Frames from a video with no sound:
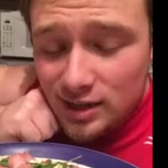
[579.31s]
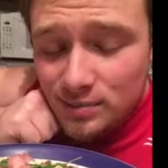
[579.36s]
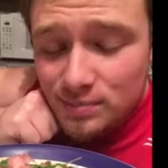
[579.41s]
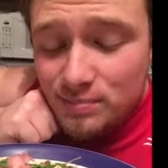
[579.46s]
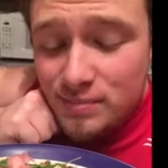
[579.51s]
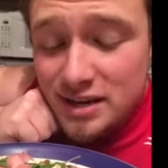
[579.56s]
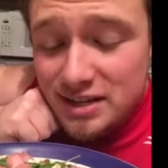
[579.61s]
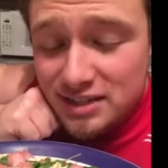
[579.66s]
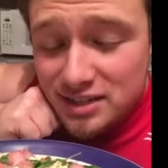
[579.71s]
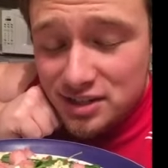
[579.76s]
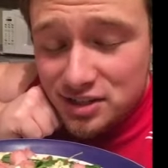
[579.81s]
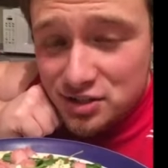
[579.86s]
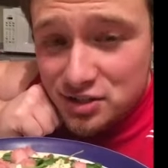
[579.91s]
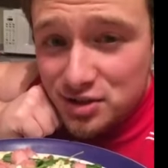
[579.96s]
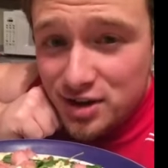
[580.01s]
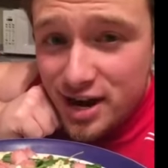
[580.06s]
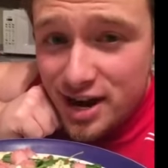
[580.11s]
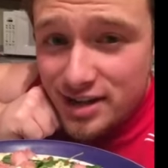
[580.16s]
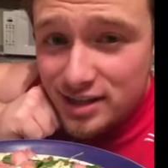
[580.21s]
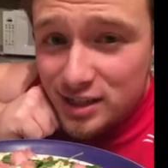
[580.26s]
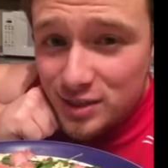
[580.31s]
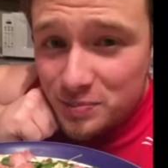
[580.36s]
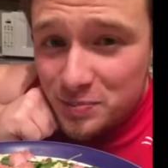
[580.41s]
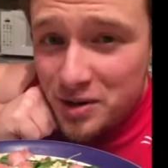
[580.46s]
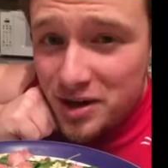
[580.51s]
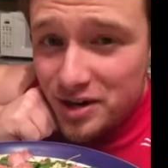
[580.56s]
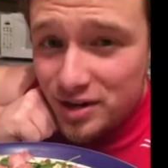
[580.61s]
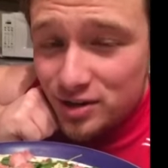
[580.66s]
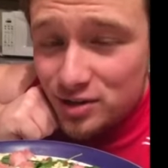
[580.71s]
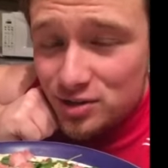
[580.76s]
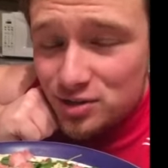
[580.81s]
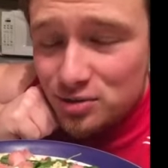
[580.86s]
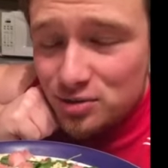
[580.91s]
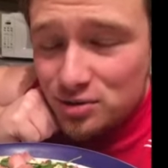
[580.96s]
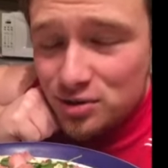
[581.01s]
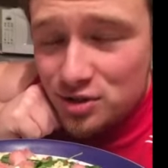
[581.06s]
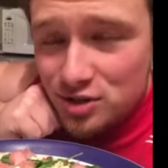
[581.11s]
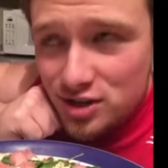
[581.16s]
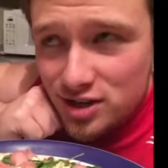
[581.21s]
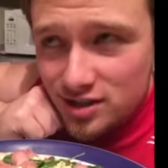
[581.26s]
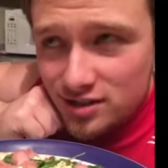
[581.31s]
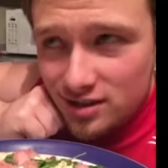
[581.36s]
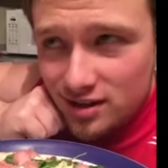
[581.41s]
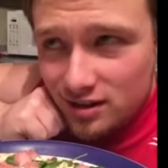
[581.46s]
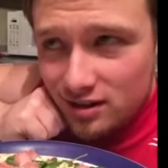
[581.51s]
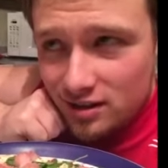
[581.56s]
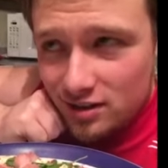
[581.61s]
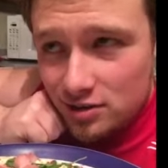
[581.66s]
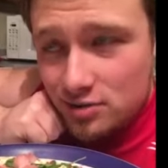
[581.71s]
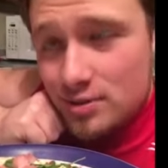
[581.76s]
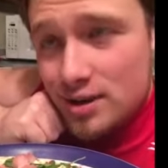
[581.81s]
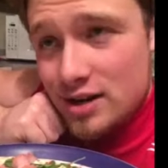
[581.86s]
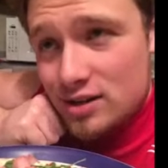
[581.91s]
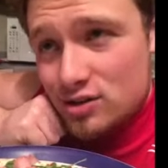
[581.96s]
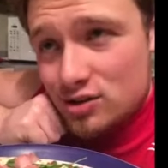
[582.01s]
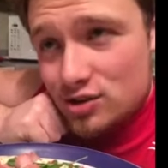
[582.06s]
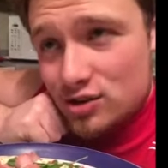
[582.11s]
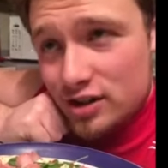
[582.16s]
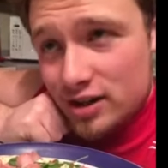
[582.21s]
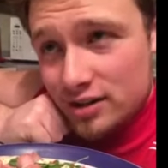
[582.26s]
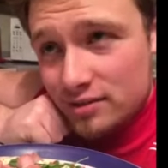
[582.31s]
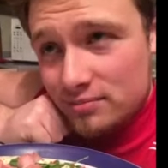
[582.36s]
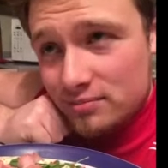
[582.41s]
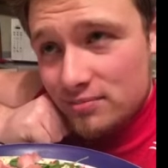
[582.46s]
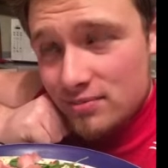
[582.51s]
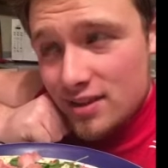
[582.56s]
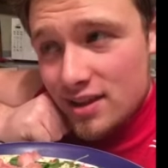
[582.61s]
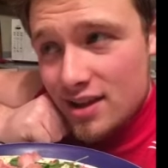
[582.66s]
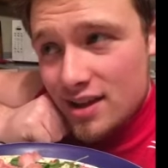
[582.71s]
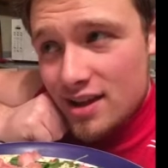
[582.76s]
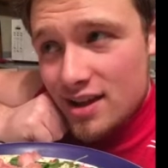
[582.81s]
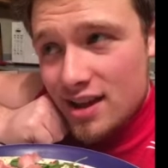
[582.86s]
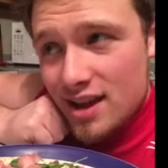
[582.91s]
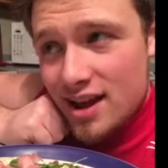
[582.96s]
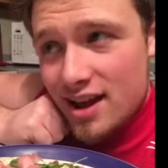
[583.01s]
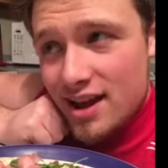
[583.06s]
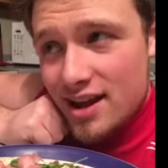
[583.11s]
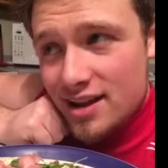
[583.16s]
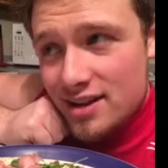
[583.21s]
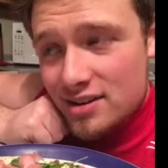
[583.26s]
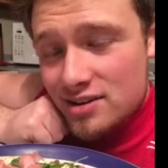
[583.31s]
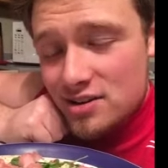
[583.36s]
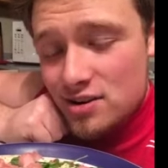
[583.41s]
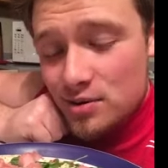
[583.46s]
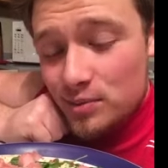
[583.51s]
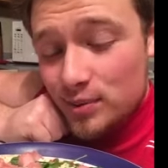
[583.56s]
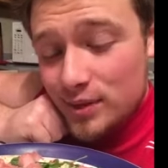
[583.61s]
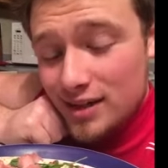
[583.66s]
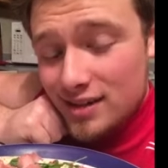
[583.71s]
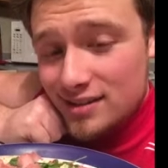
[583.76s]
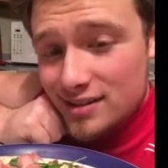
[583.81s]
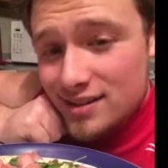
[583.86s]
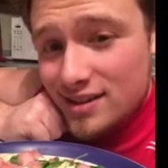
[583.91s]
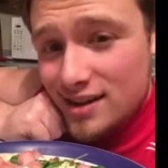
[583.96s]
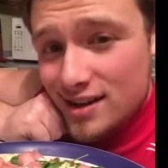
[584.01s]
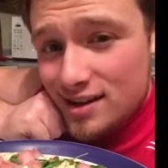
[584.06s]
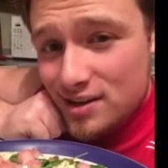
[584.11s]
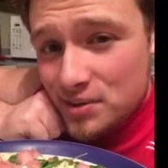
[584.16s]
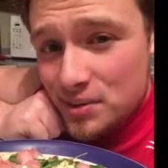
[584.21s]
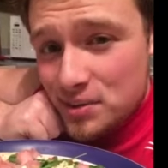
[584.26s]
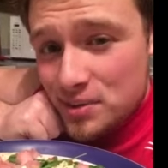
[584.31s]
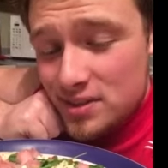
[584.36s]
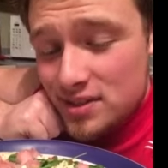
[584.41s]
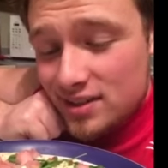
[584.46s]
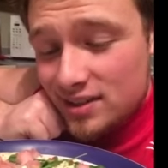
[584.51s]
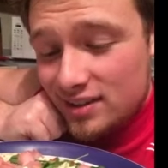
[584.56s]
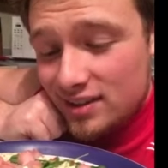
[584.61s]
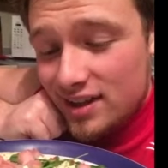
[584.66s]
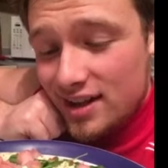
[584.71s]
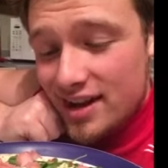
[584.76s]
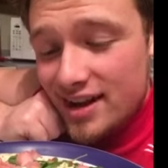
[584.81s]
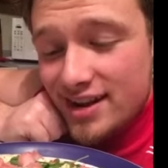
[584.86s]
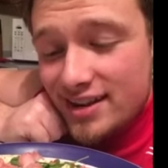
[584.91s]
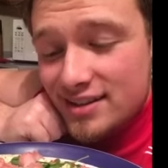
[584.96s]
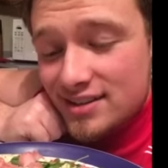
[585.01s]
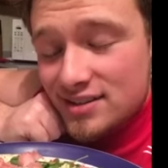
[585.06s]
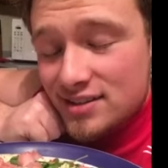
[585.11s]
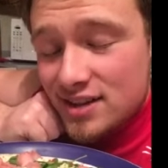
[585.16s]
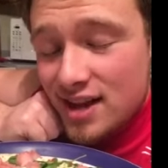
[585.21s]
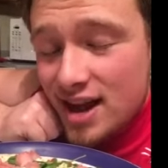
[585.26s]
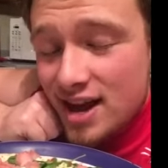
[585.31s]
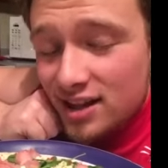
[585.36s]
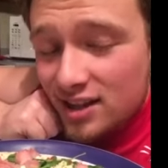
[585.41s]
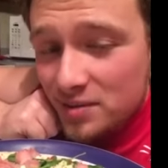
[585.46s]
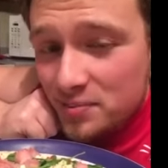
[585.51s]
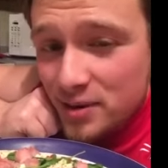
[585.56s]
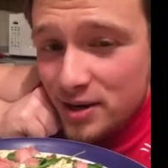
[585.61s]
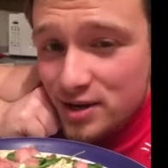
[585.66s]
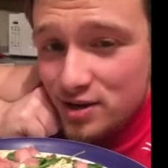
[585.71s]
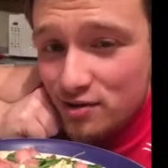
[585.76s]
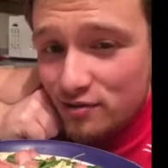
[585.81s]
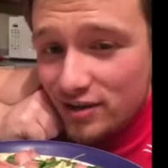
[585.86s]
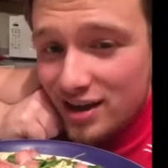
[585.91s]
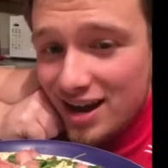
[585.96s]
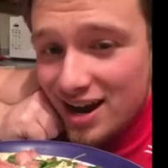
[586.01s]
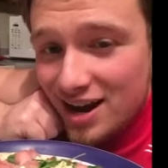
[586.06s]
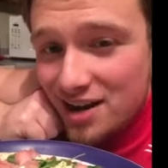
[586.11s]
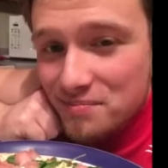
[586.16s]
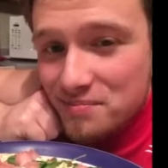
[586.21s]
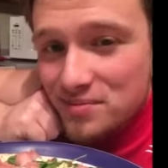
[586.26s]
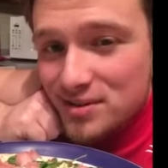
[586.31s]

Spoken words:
My sister hates spinach, so she's out of the question. And no one else in the house likes jalapeno feta.